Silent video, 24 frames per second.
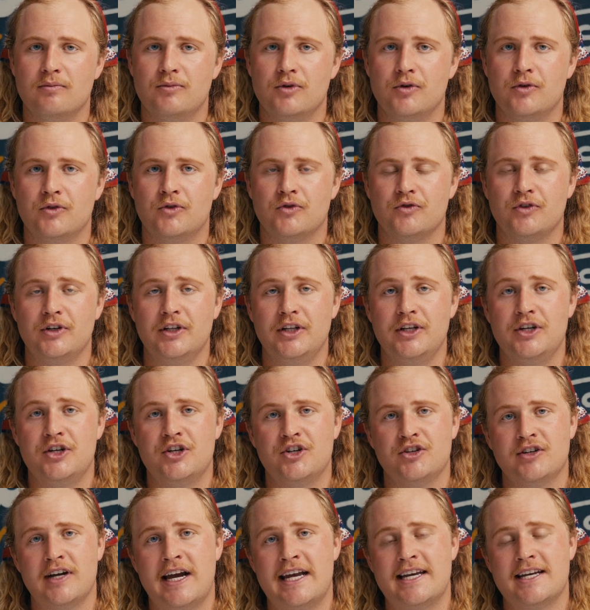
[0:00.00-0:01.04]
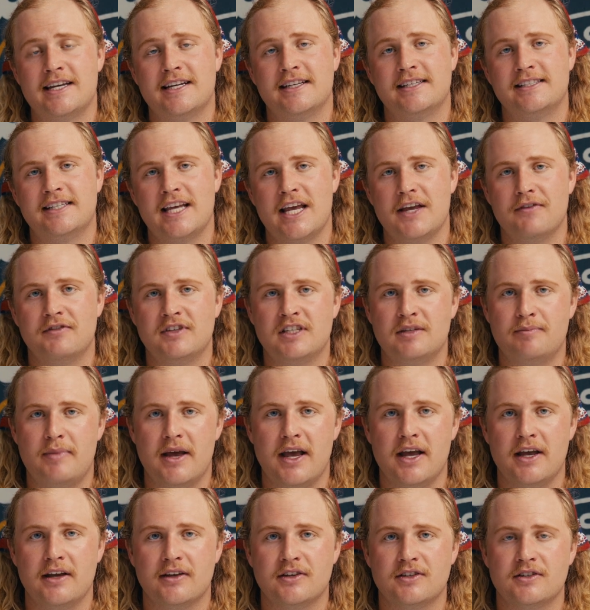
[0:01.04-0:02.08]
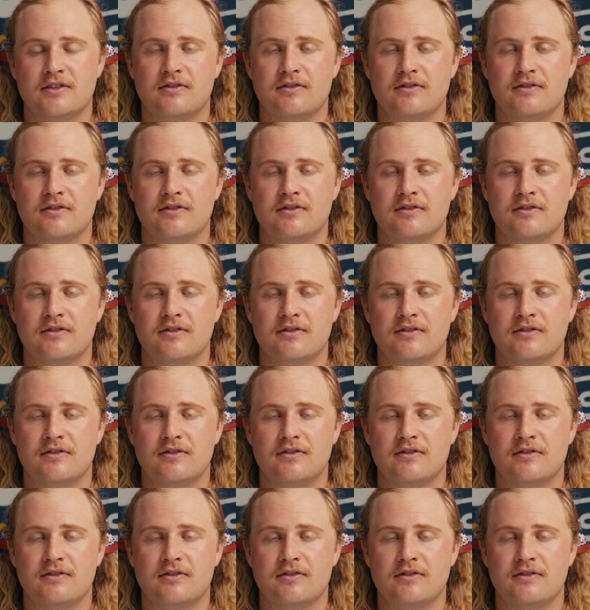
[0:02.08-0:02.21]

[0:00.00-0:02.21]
booth really created a safe space